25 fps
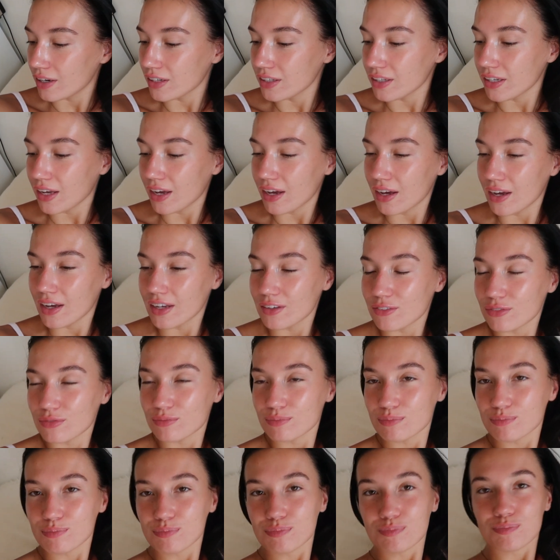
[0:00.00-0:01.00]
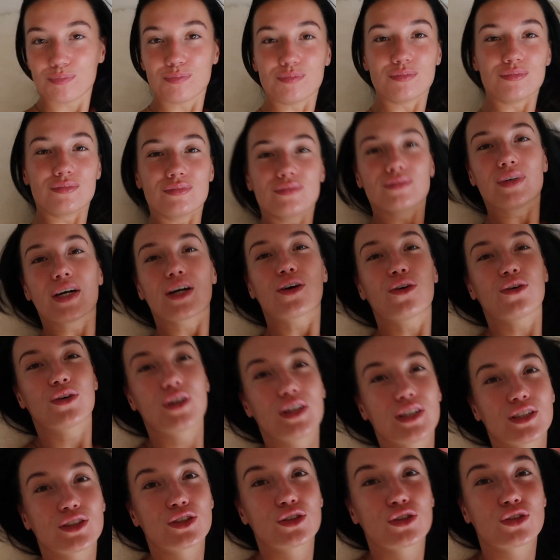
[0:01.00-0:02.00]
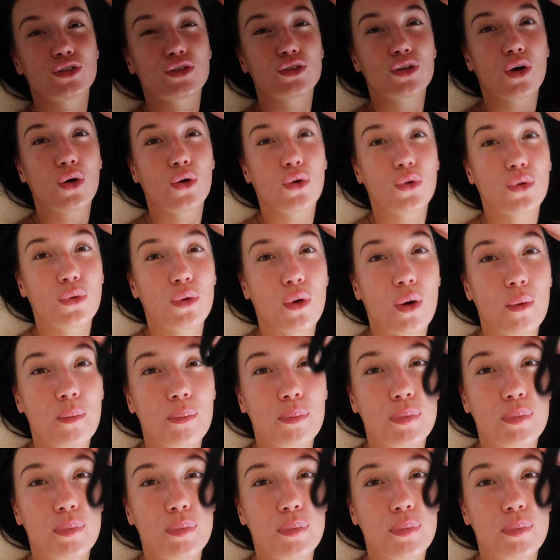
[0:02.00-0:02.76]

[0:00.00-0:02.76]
and yeah oh my god it's so